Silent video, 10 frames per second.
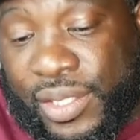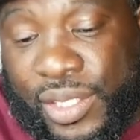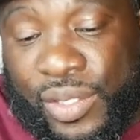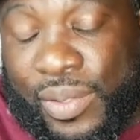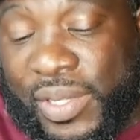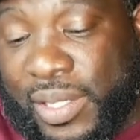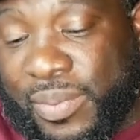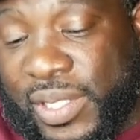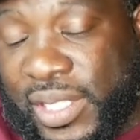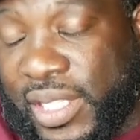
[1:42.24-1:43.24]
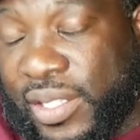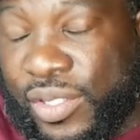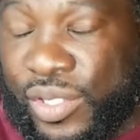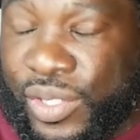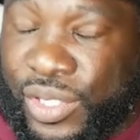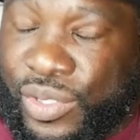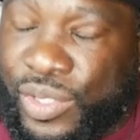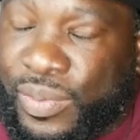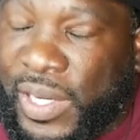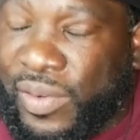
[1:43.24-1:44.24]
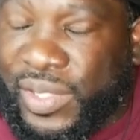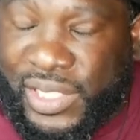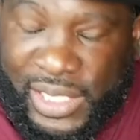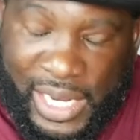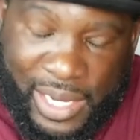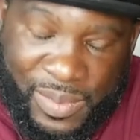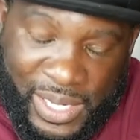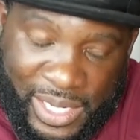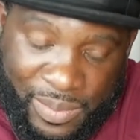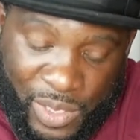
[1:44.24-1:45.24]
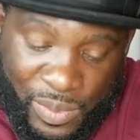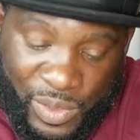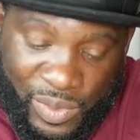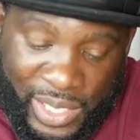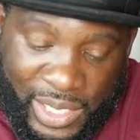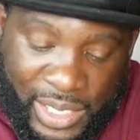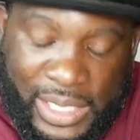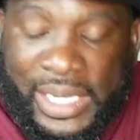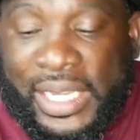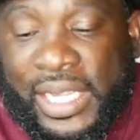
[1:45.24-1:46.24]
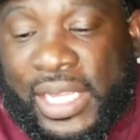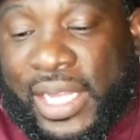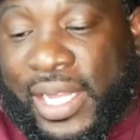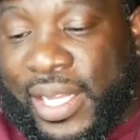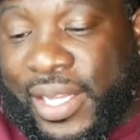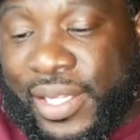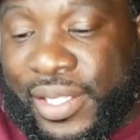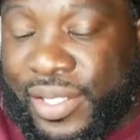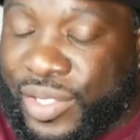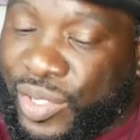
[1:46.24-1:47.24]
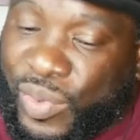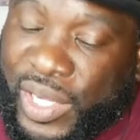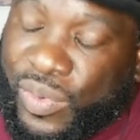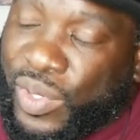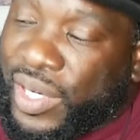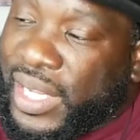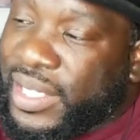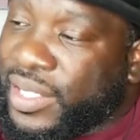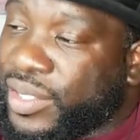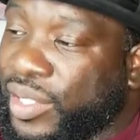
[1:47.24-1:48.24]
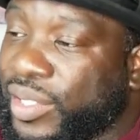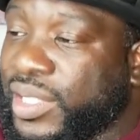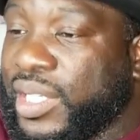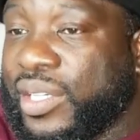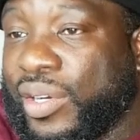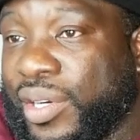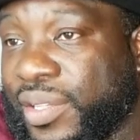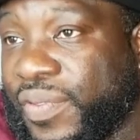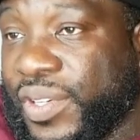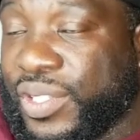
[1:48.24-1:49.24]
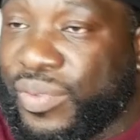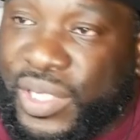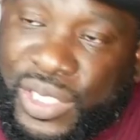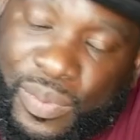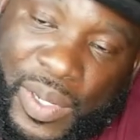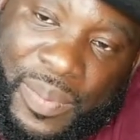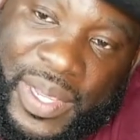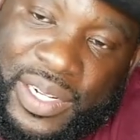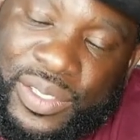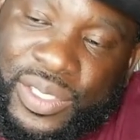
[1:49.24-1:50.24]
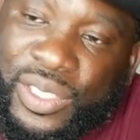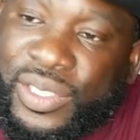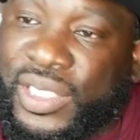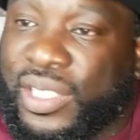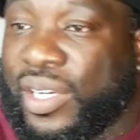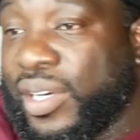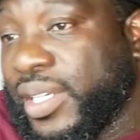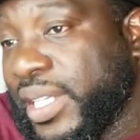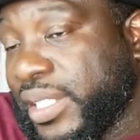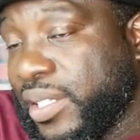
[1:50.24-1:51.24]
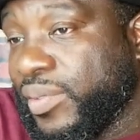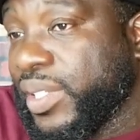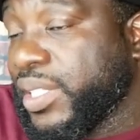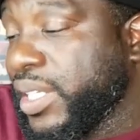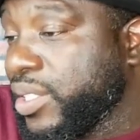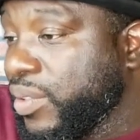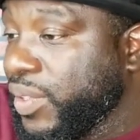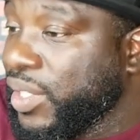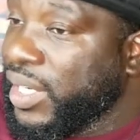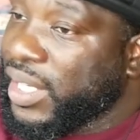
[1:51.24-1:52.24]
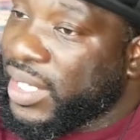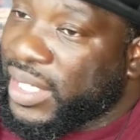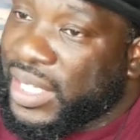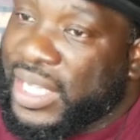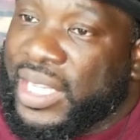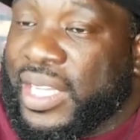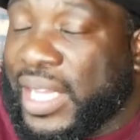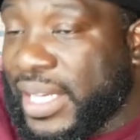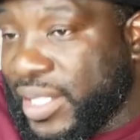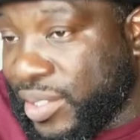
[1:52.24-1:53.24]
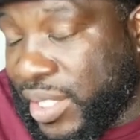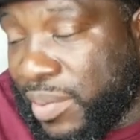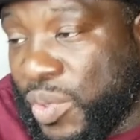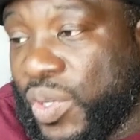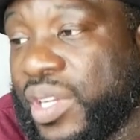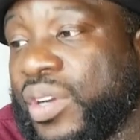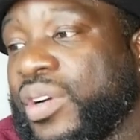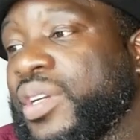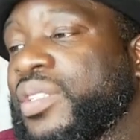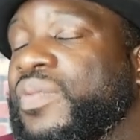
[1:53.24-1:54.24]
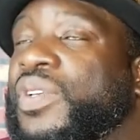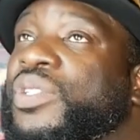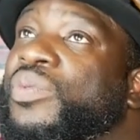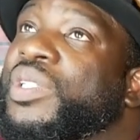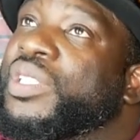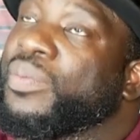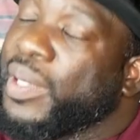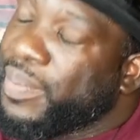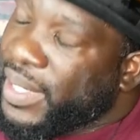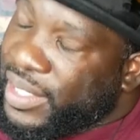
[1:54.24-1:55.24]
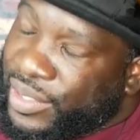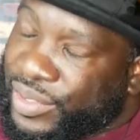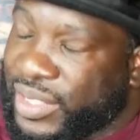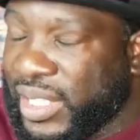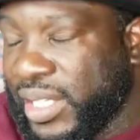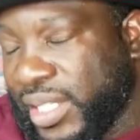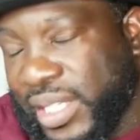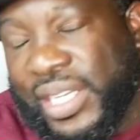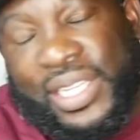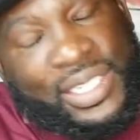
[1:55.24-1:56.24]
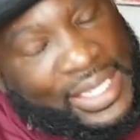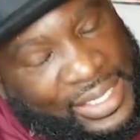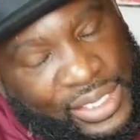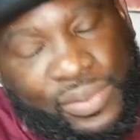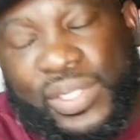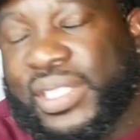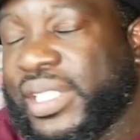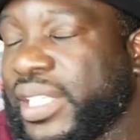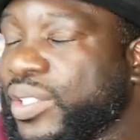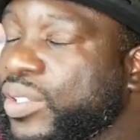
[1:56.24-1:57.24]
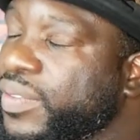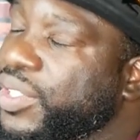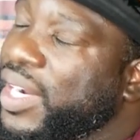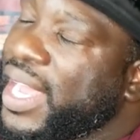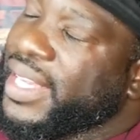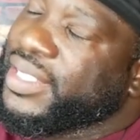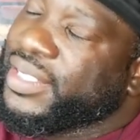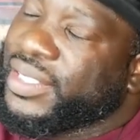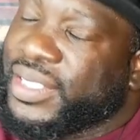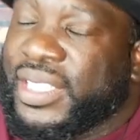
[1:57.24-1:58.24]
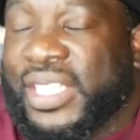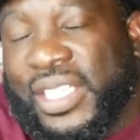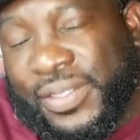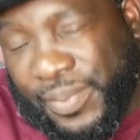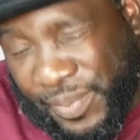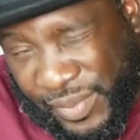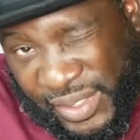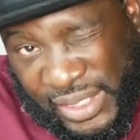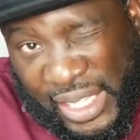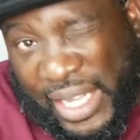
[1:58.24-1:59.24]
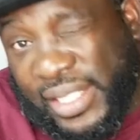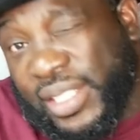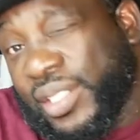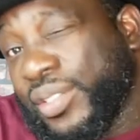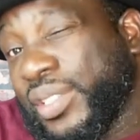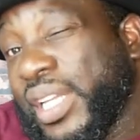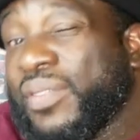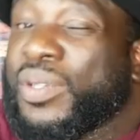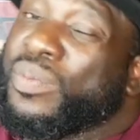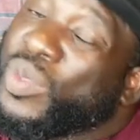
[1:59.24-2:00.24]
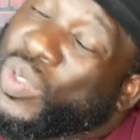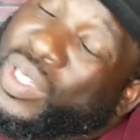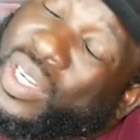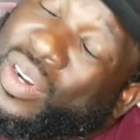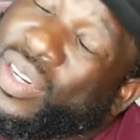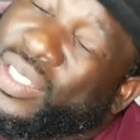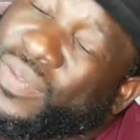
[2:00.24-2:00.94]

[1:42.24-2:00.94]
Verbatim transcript: So I'm going to be doing you Who Is My Orisha Guiding Me at the Moment reading. The way it works, I deal 13 cards. The first Orisha to pop out of those 13 cards, that's the Orisha that's over your head. I deal 10 more cards. The first Orisha to pop out of those 10, that's the Orisha that's over your actions. I deal 7 more cards.